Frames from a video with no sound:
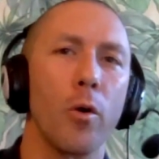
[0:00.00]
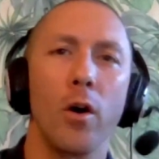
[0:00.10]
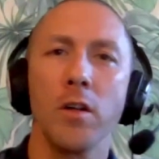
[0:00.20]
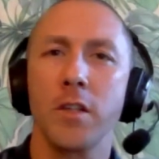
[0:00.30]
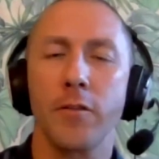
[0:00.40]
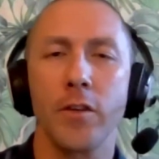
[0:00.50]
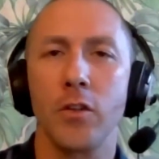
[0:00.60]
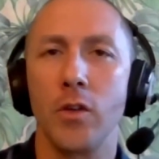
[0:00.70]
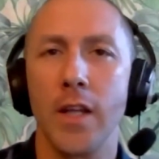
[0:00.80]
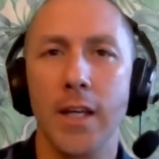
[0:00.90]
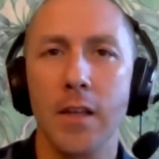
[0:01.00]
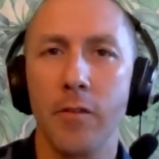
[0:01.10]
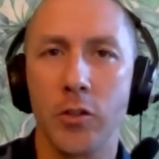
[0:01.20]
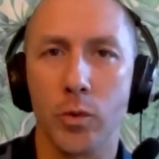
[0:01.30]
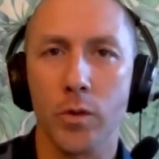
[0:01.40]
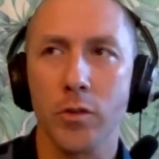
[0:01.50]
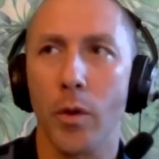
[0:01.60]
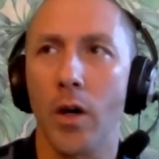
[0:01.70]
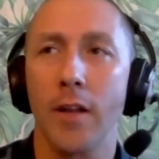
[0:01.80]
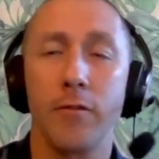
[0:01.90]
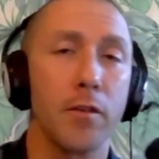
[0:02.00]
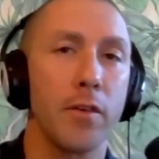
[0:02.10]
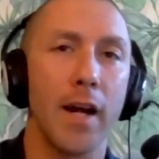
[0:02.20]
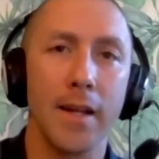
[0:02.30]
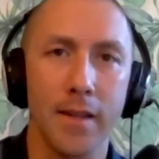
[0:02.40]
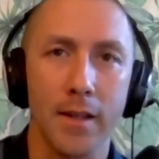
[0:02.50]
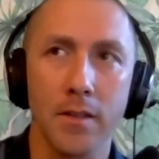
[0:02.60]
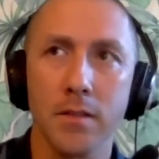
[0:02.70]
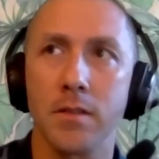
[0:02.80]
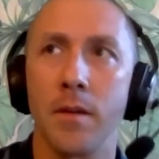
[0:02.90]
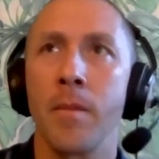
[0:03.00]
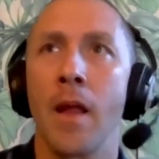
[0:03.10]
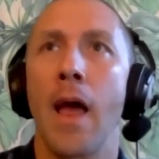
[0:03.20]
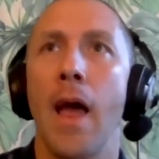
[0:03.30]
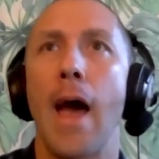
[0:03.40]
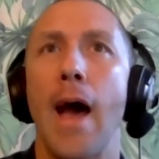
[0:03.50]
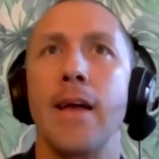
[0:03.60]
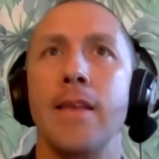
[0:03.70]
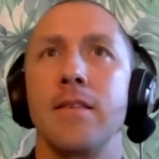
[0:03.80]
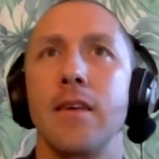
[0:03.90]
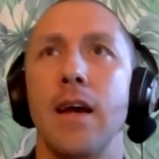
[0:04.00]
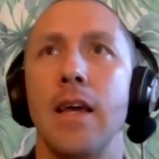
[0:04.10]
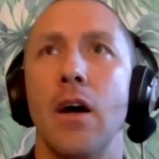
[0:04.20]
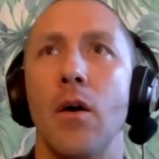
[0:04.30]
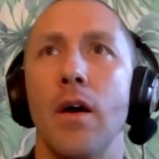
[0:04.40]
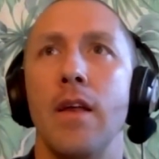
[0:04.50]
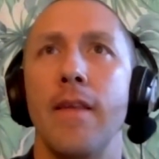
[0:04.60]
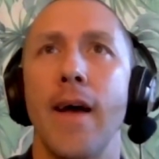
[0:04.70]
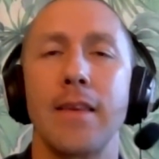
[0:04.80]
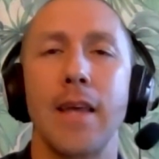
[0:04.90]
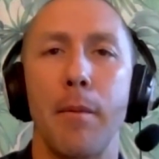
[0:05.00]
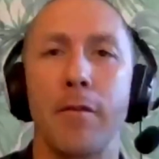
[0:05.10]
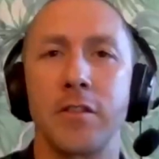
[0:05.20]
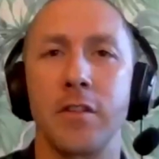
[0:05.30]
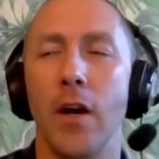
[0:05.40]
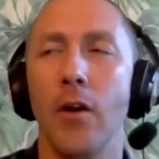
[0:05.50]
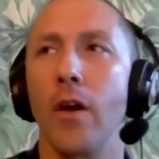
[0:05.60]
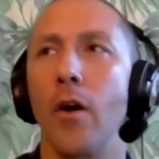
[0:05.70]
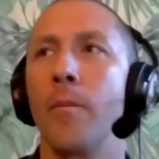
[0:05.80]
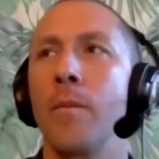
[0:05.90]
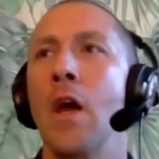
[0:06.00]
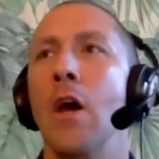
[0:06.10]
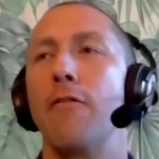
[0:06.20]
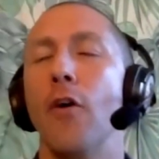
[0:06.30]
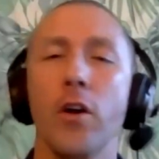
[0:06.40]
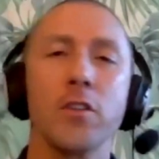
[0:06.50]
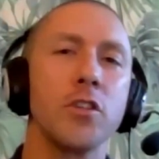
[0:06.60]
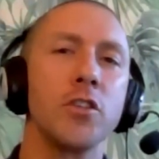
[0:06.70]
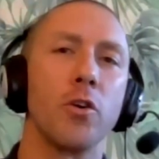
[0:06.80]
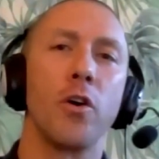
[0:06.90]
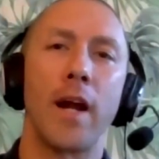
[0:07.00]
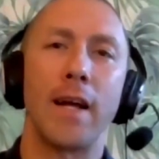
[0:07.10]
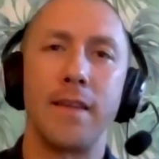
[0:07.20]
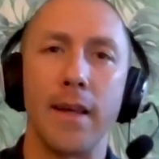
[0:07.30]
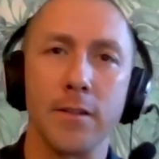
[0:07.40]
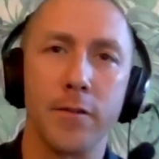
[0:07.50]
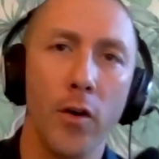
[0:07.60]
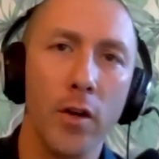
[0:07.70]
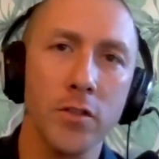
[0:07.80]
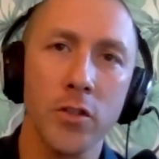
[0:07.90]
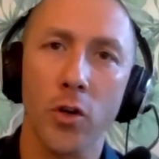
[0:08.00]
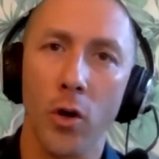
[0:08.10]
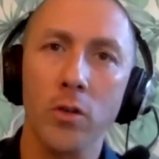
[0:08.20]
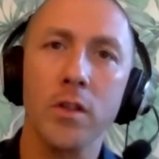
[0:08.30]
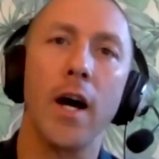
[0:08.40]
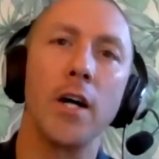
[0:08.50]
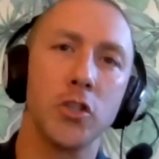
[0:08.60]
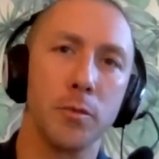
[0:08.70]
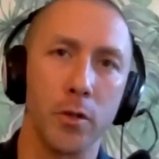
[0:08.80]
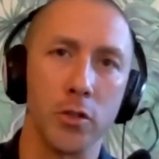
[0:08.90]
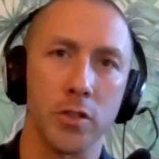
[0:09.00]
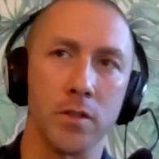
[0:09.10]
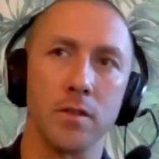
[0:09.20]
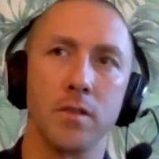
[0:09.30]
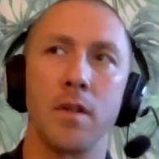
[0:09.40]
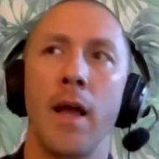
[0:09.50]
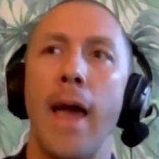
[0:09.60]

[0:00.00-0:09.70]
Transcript: We're all different, unique individuals. We all have different ideas. And, in that type of scenario, focus on your own ideas, focus on your own contributions.